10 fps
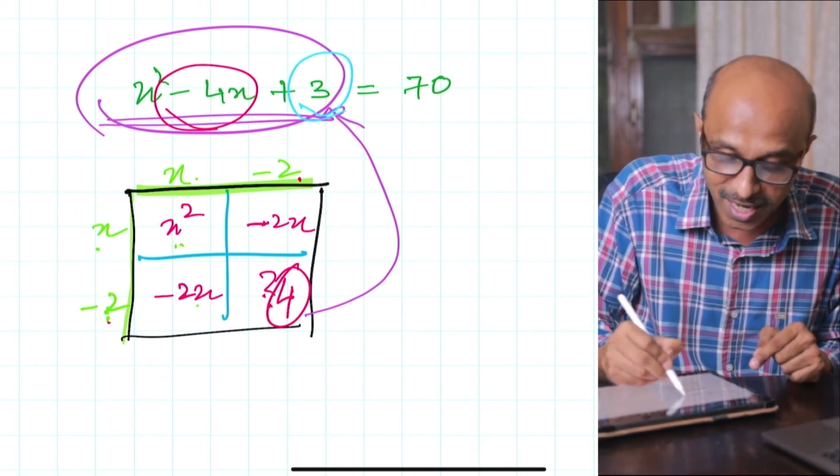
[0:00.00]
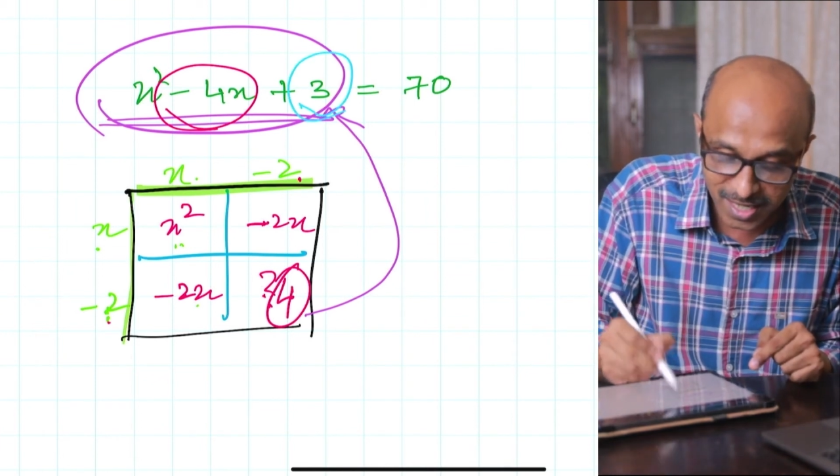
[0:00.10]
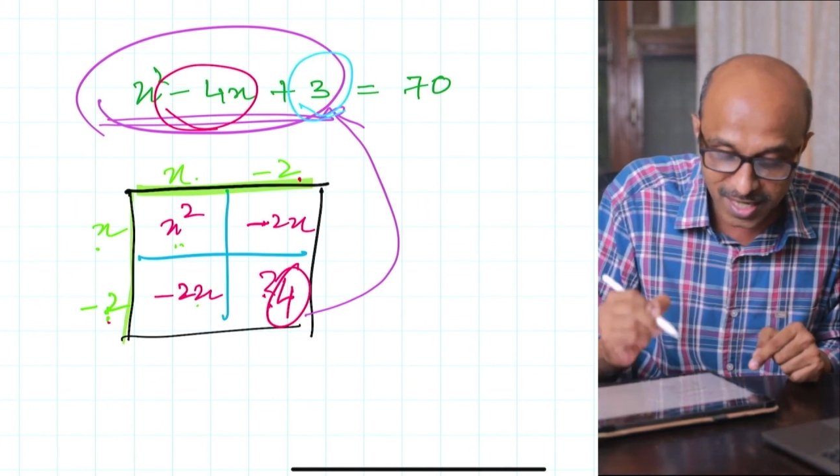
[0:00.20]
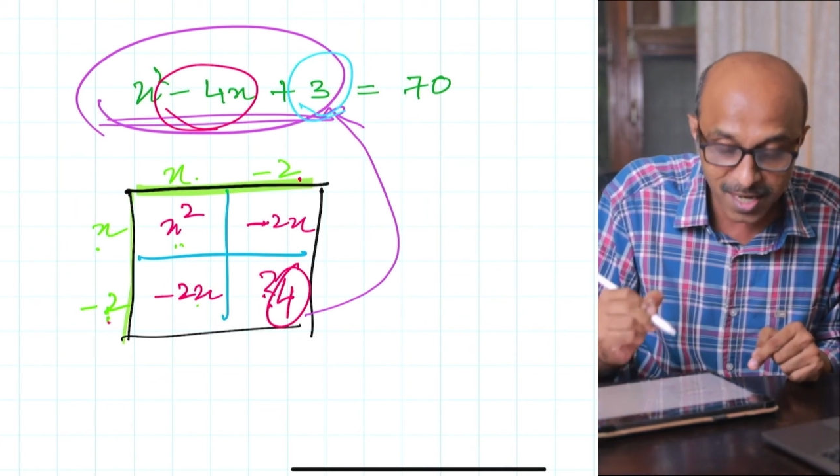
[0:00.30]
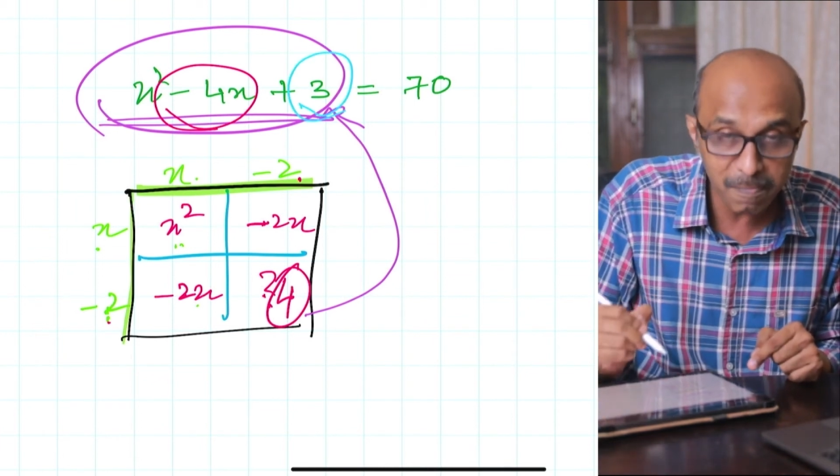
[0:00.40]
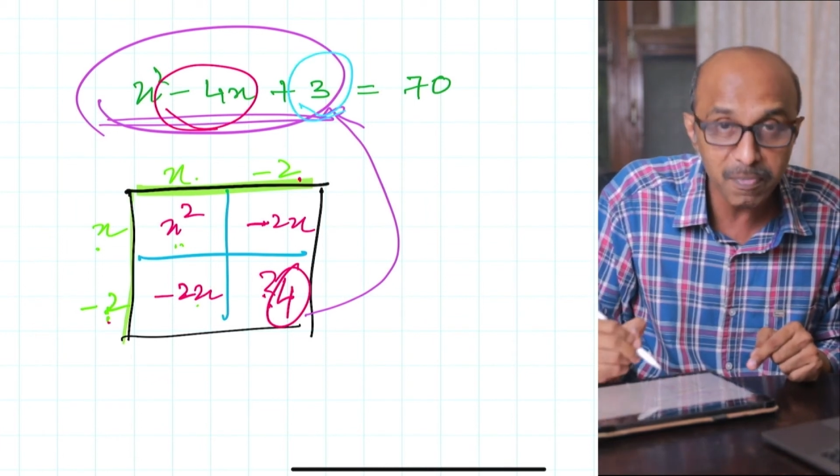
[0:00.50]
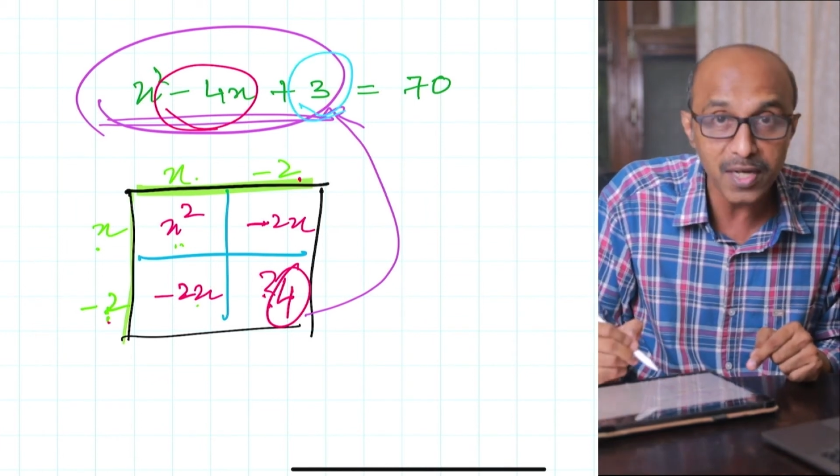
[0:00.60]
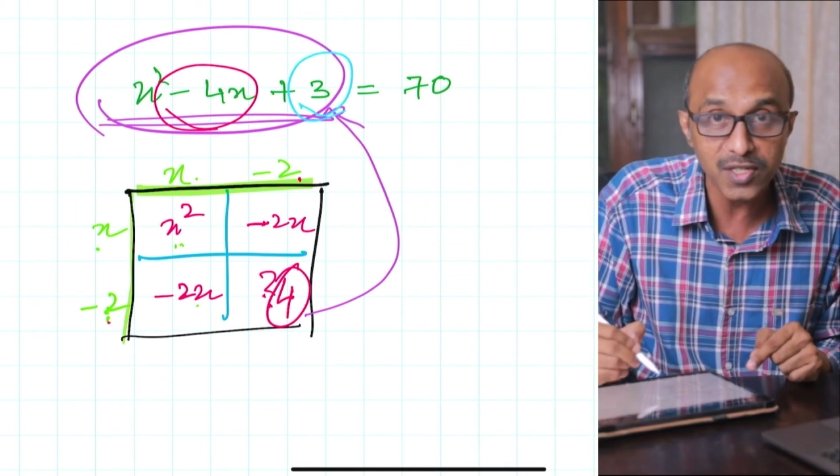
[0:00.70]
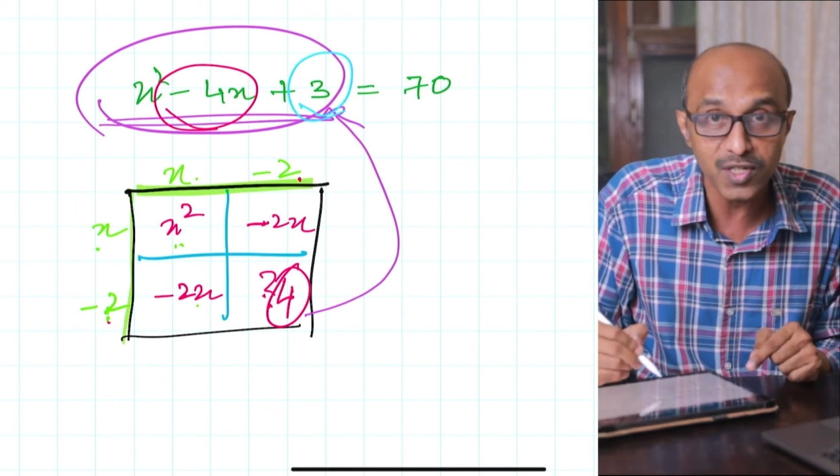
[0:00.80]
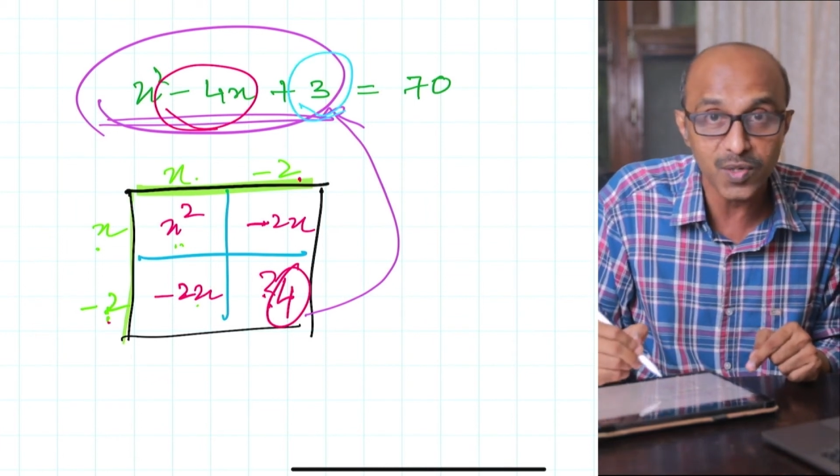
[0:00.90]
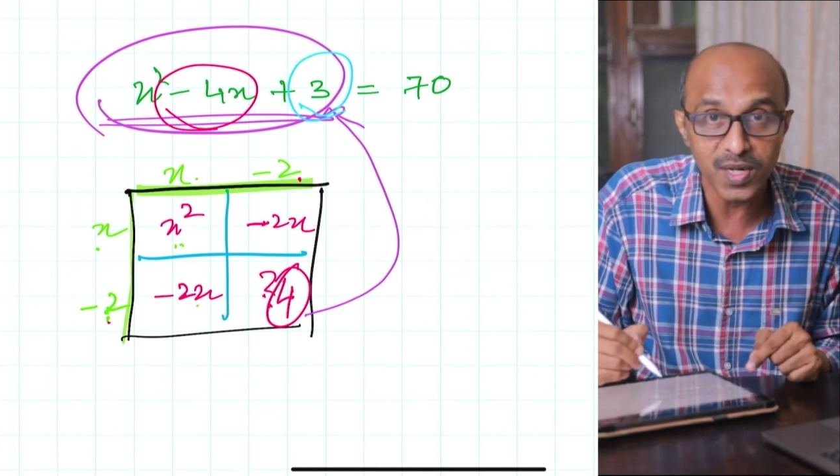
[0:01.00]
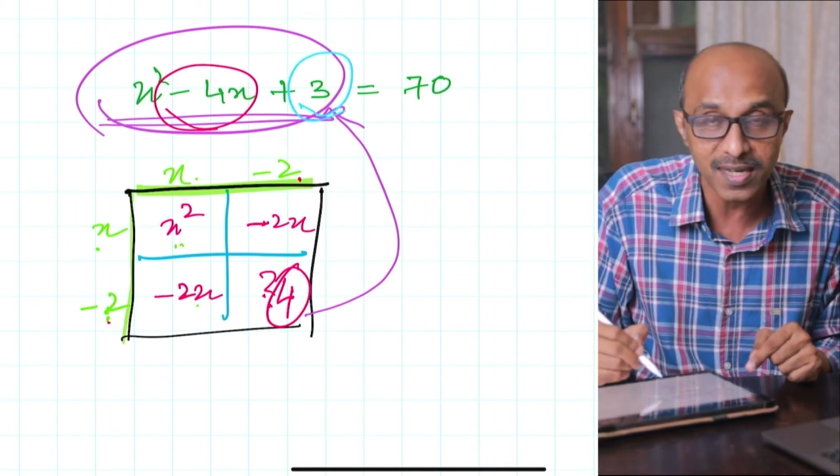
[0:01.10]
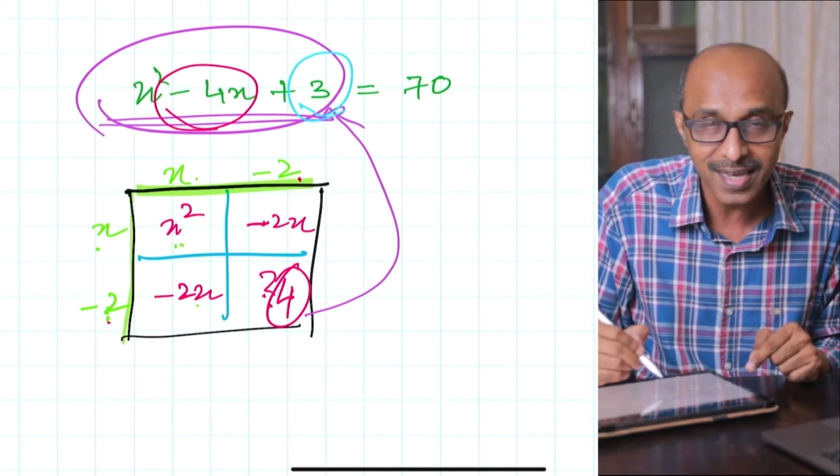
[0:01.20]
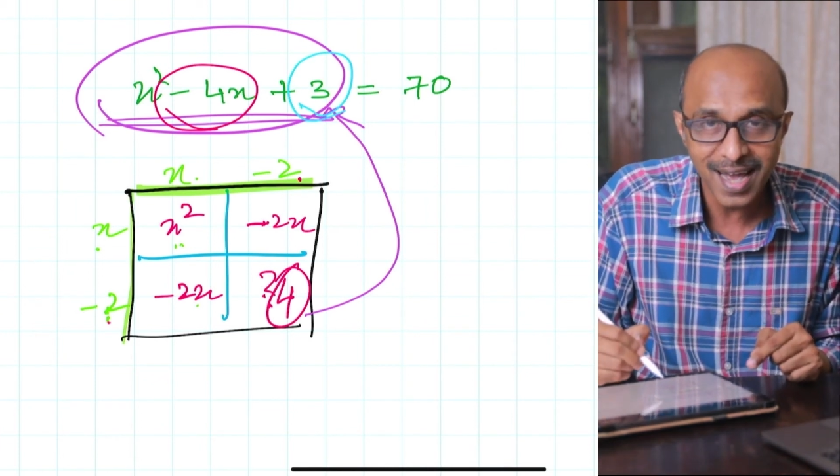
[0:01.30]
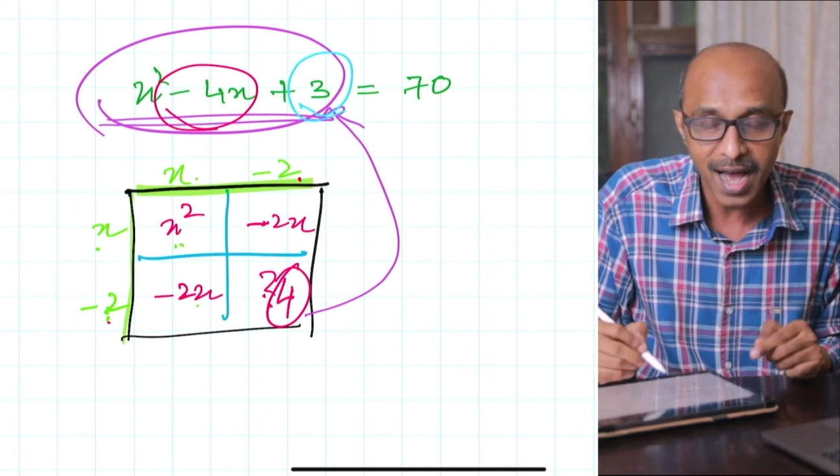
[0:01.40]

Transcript: is a +3.